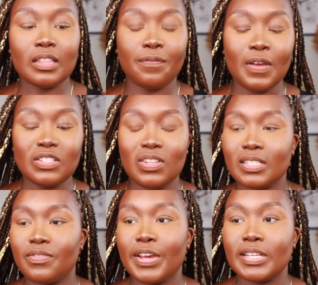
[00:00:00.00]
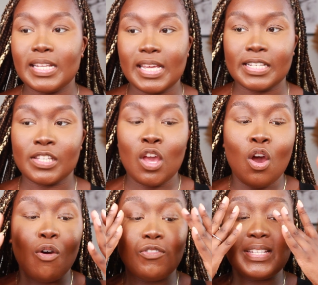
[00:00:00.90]
The first things first is,
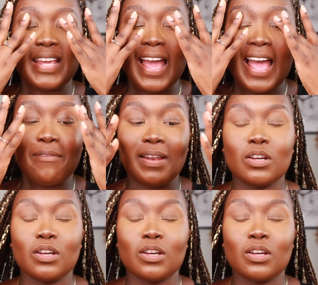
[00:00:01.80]
obviously I have